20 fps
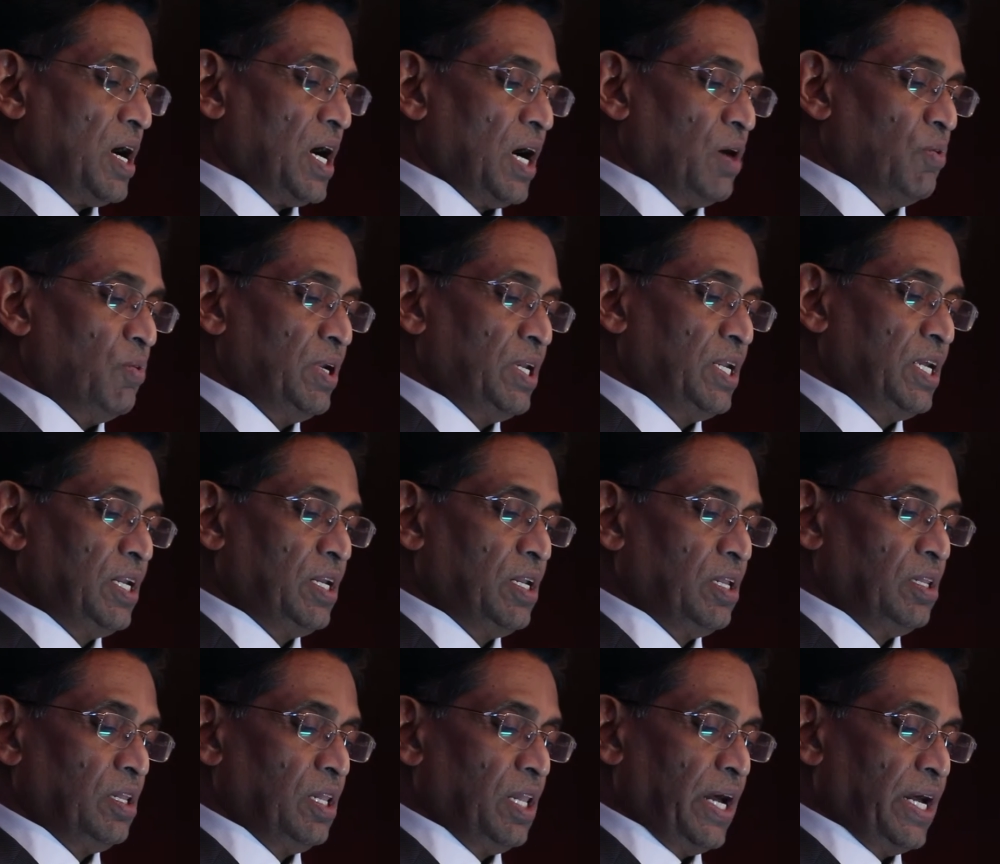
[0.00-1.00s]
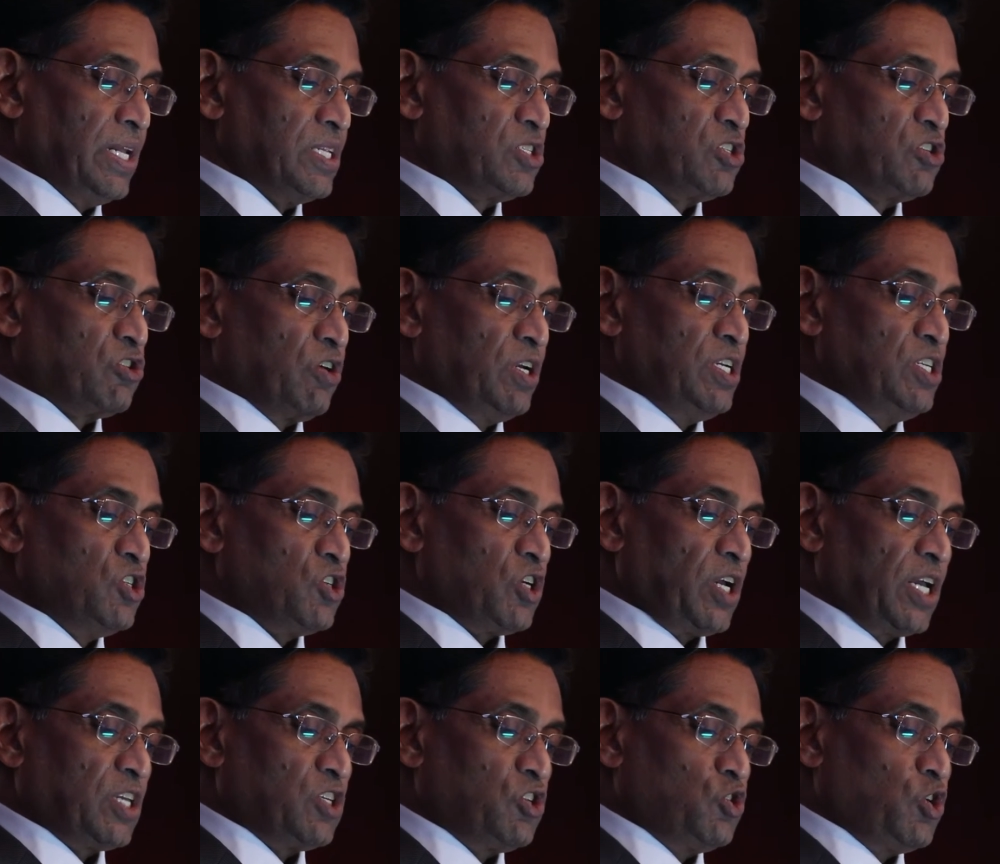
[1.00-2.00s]
our needle and syringe
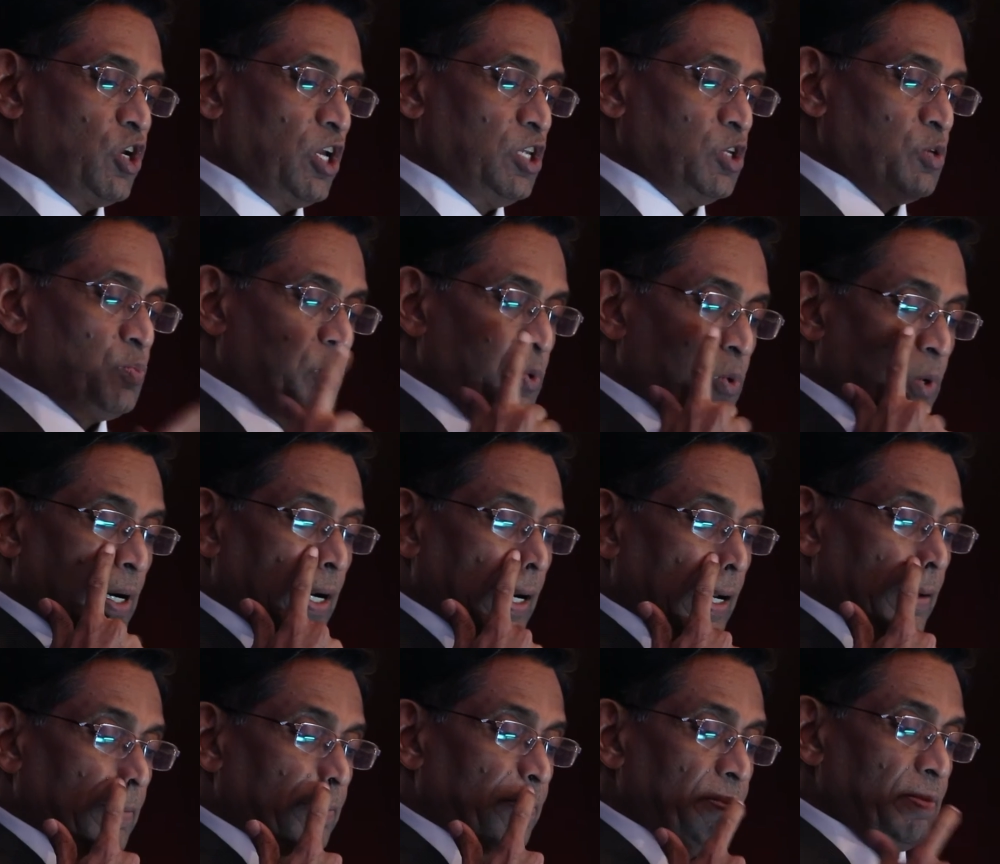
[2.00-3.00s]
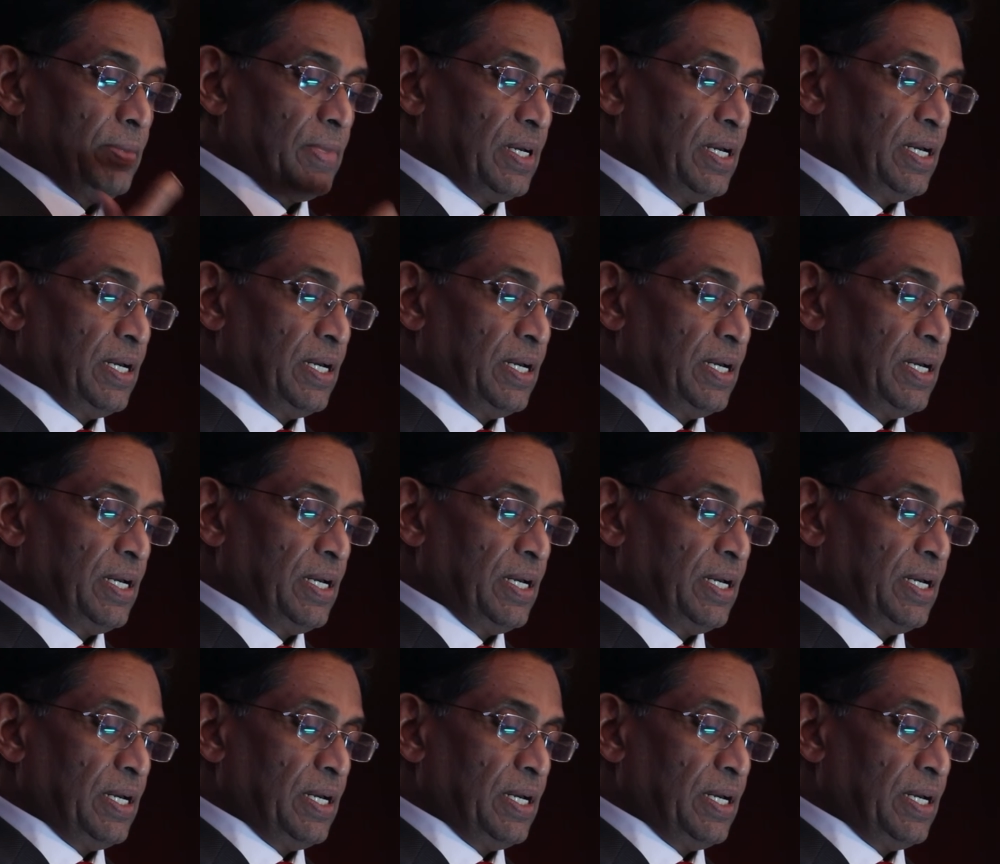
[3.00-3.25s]
exchange program